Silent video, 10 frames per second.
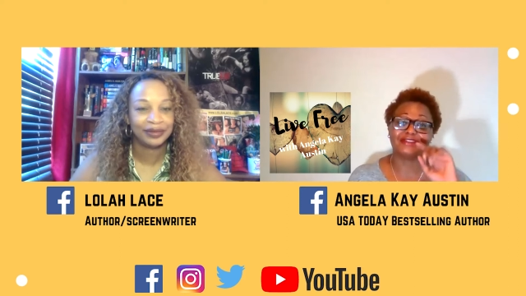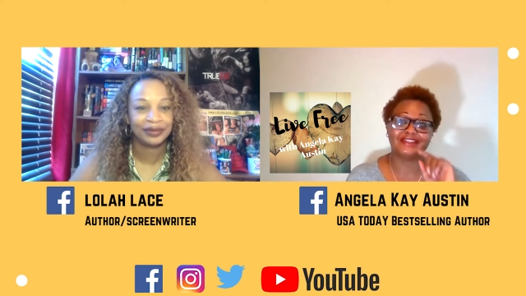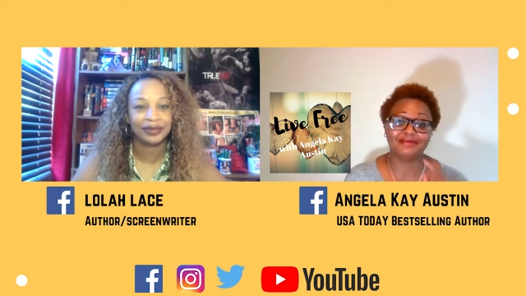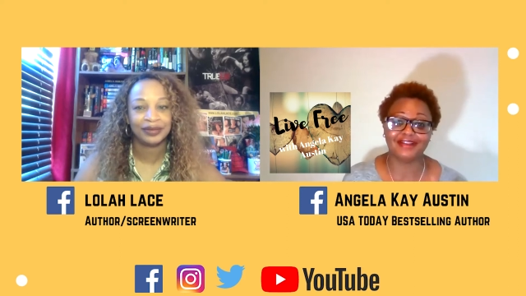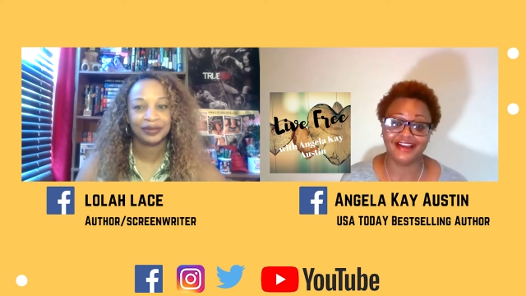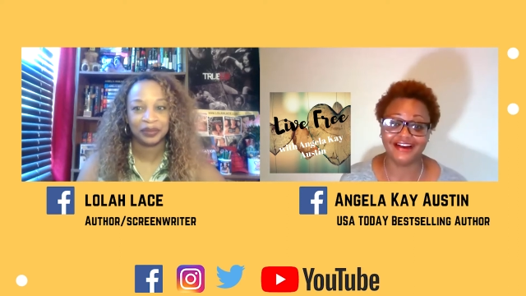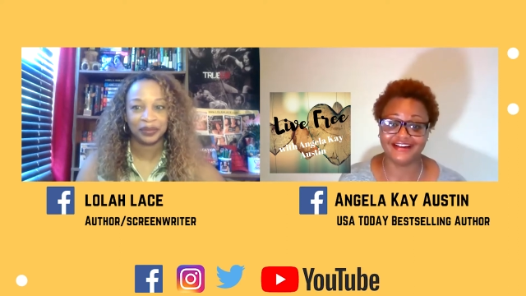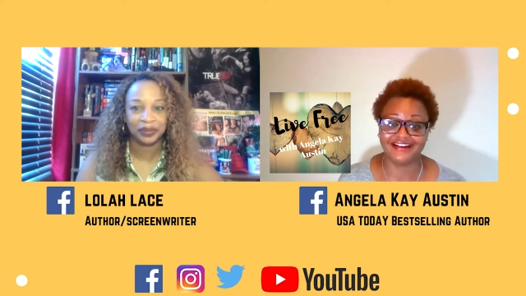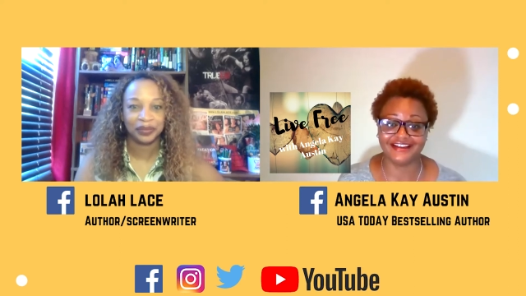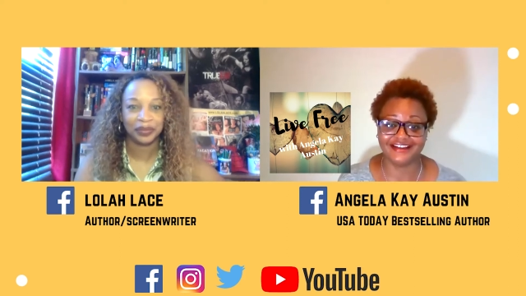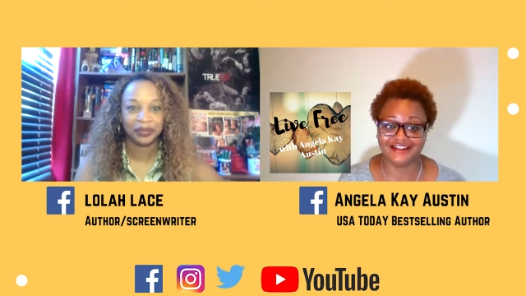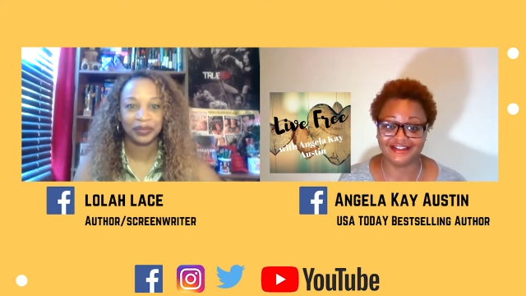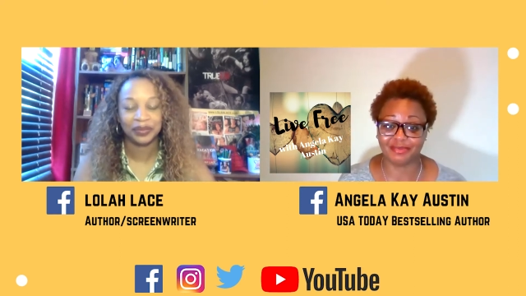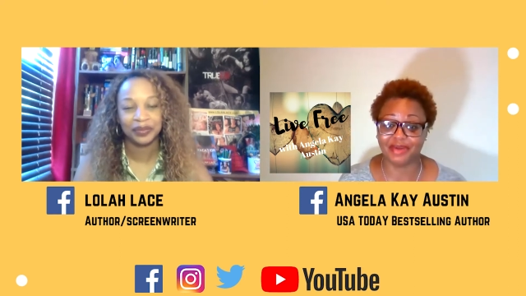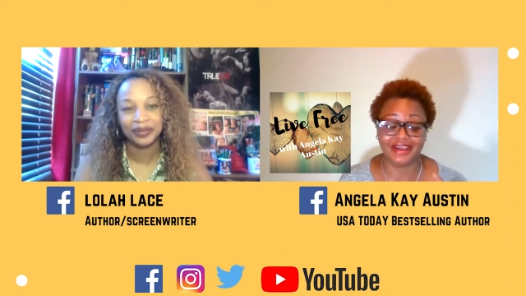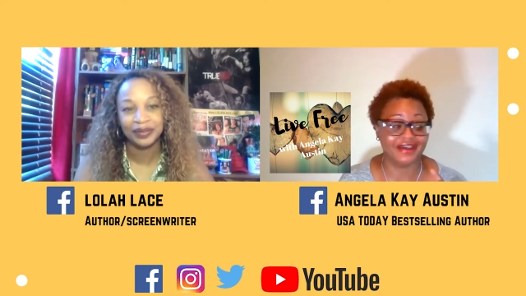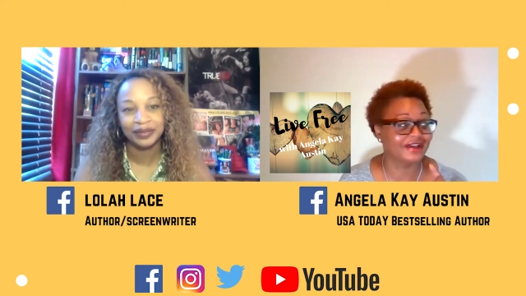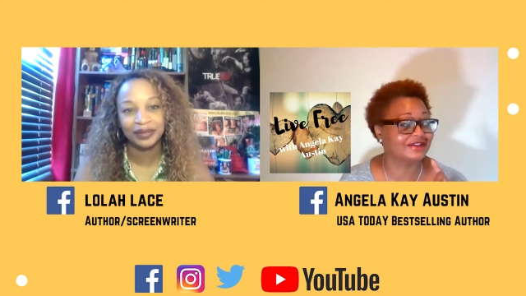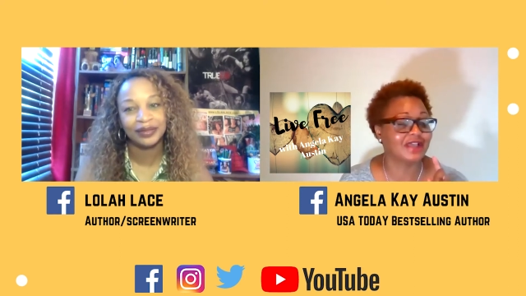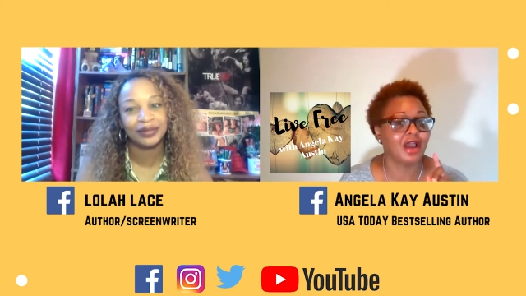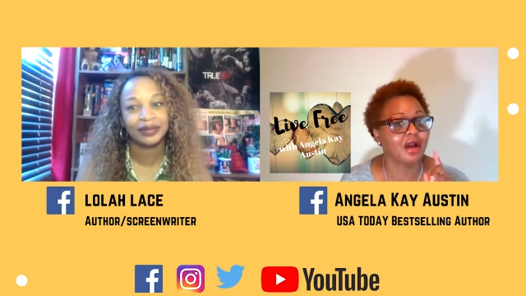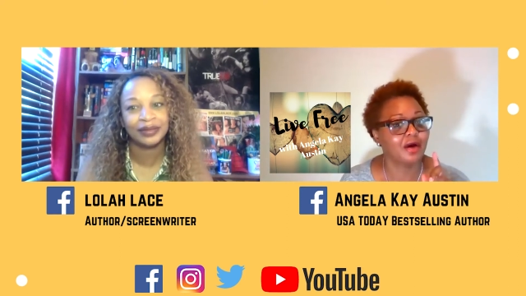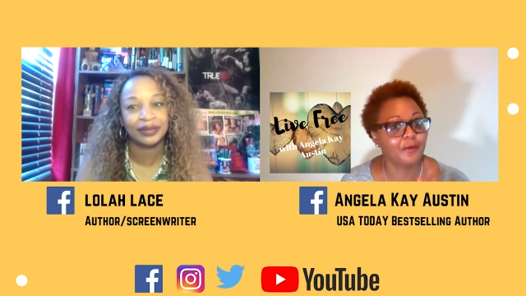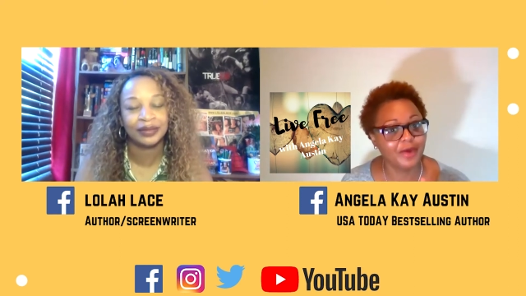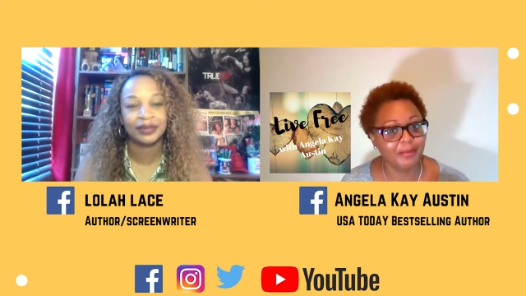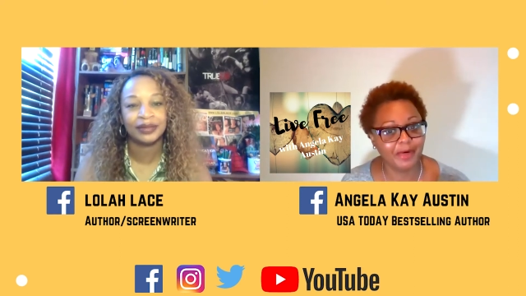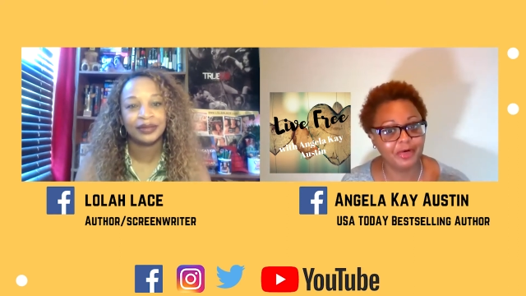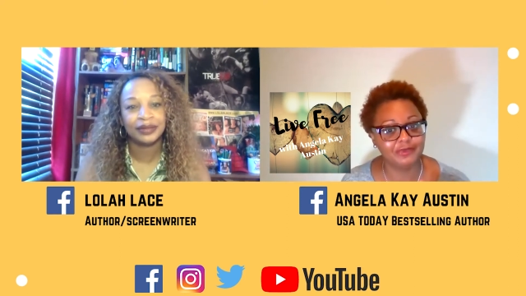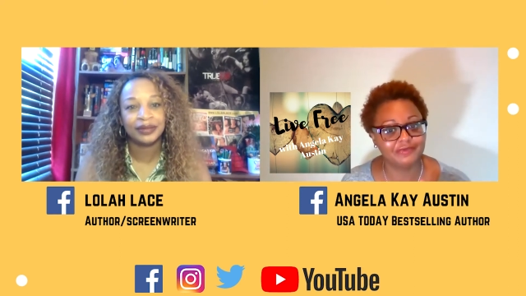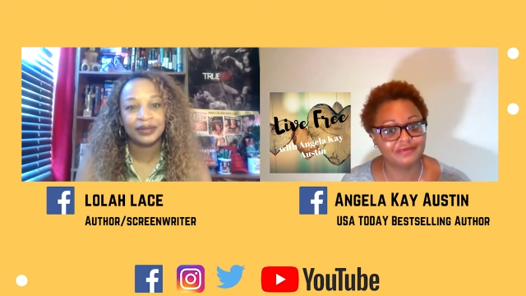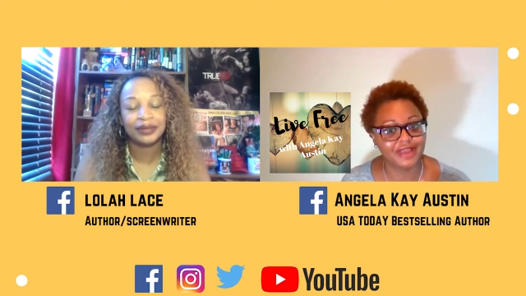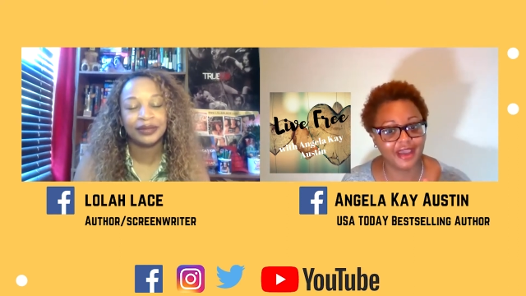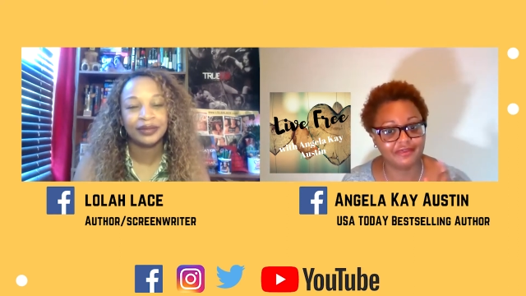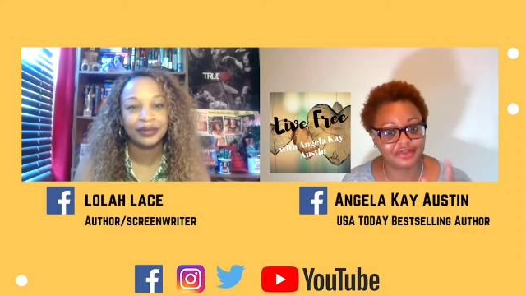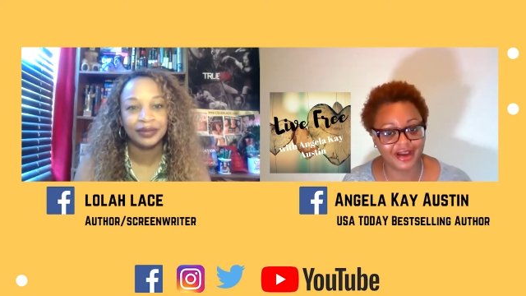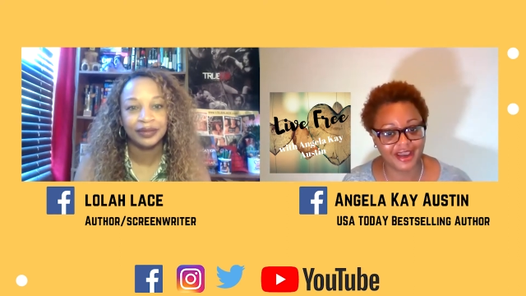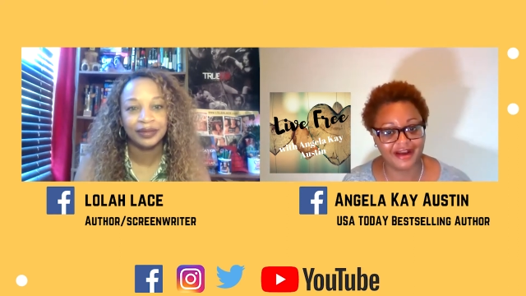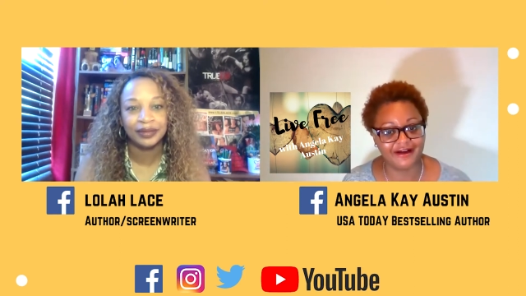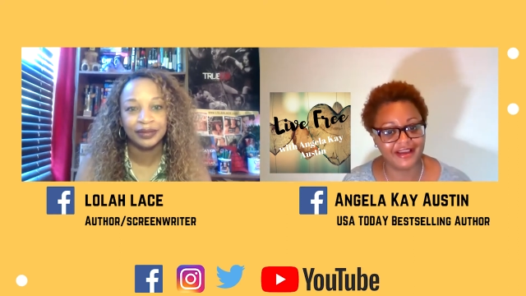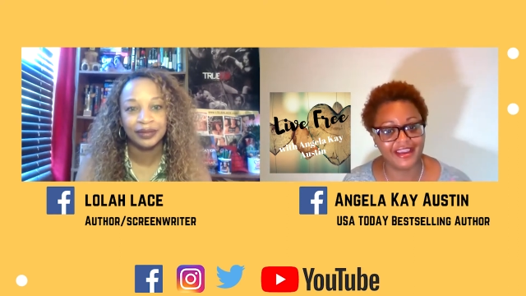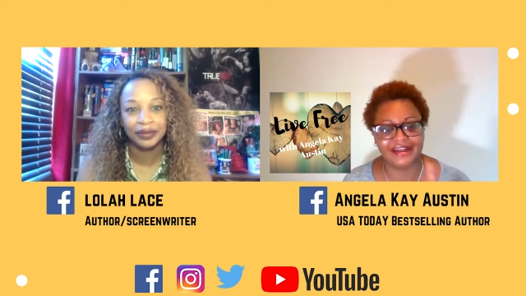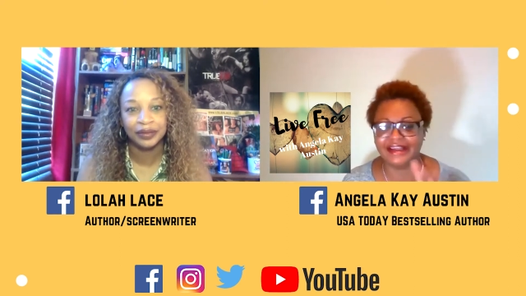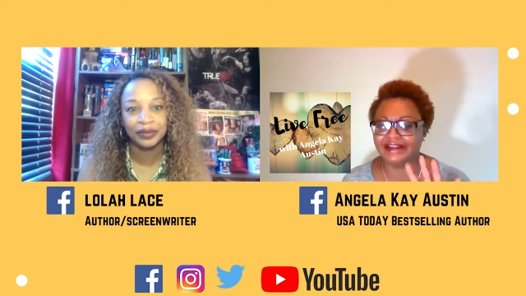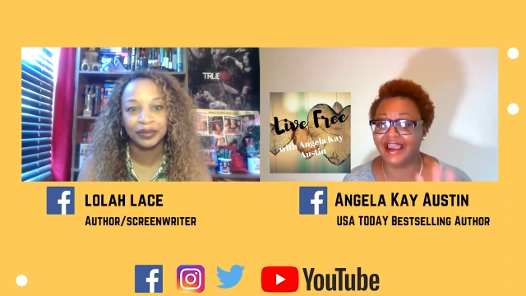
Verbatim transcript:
Speaker 1: similarities because we both have tried our hand at